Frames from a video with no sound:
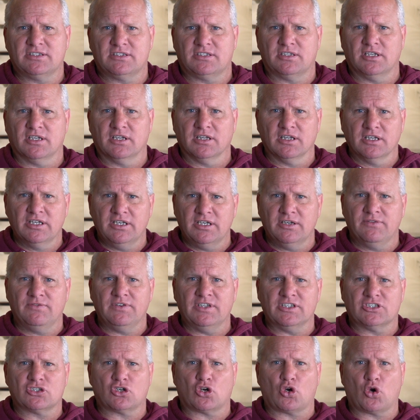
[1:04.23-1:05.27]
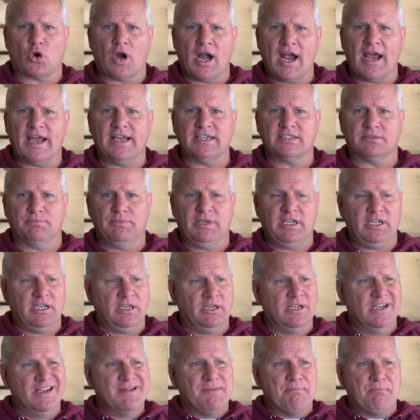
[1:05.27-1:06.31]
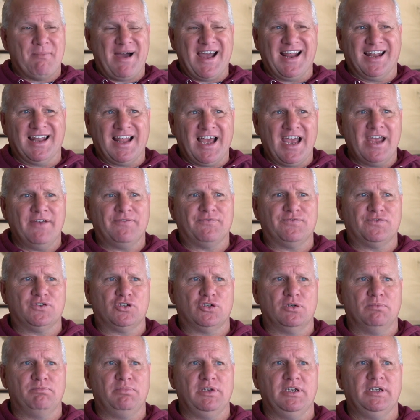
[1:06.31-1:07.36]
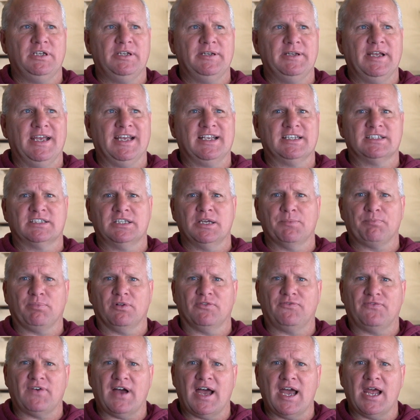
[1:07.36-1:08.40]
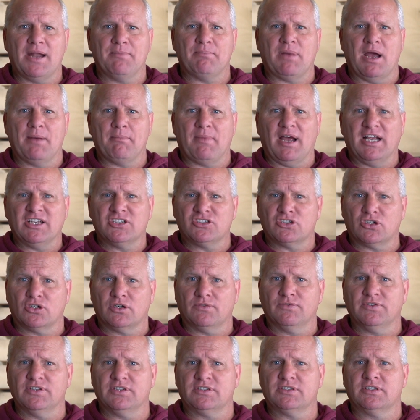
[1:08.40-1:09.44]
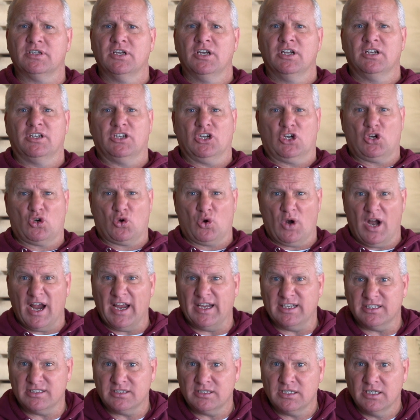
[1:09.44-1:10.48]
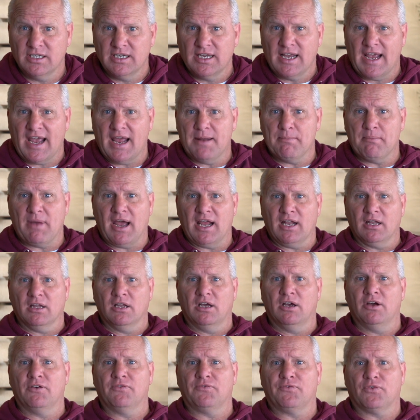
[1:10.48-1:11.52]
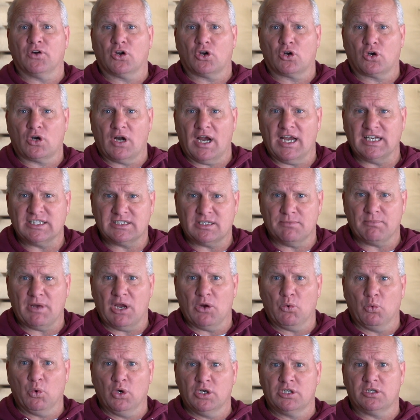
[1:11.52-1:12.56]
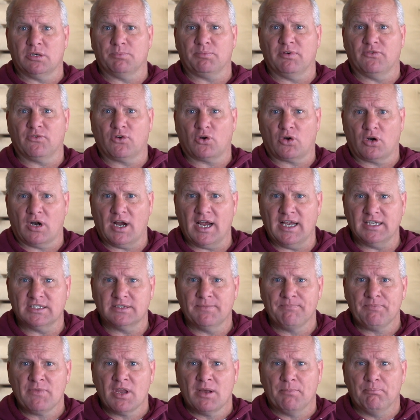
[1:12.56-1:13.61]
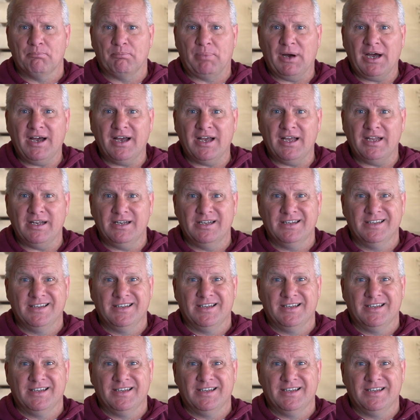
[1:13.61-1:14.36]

to live is Christ, meaning my life should be exemplified by my service to Christ and my love for Christ and my worship of Christ. But